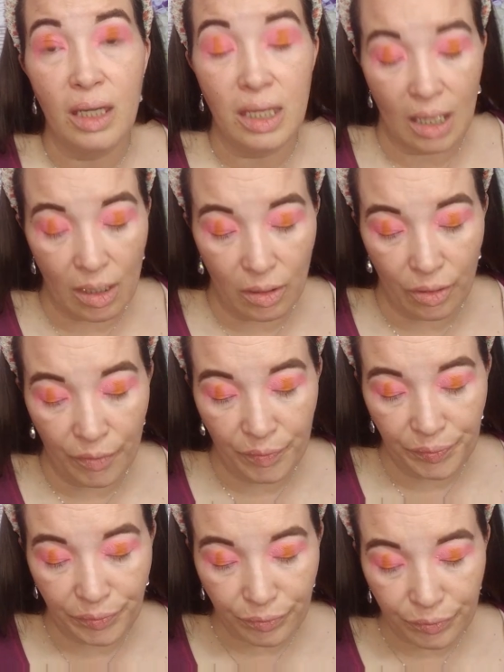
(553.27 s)
yellow
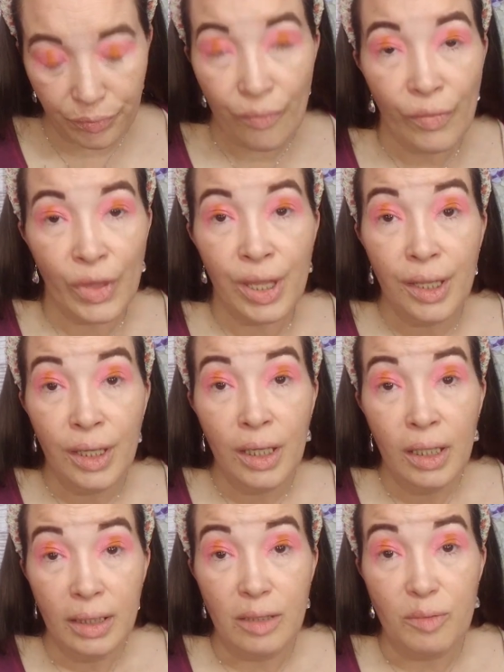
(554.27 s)

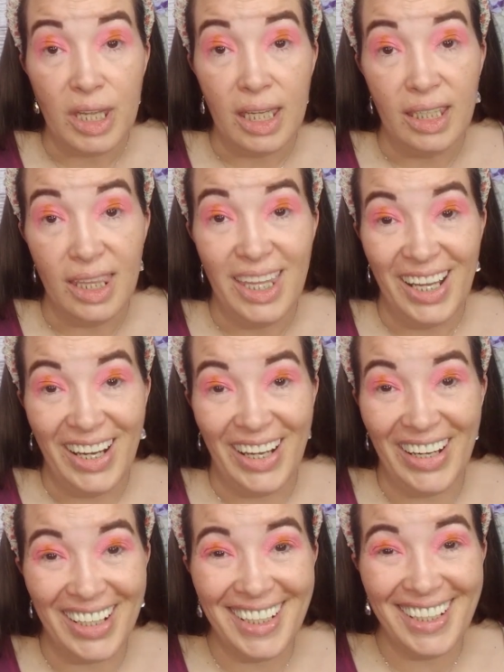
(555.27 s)
to be in
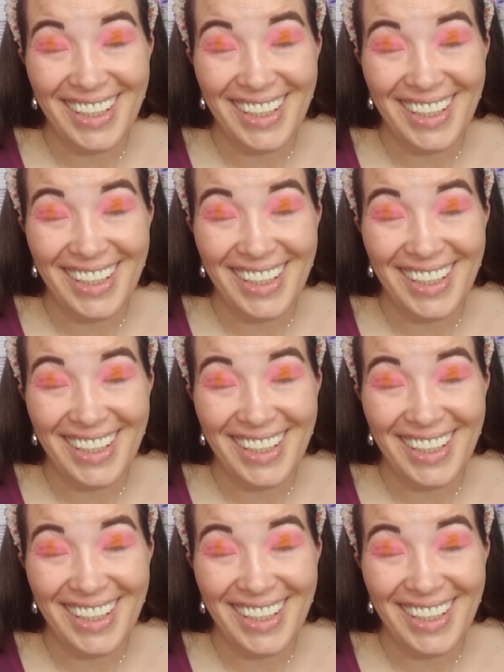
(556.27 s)
there,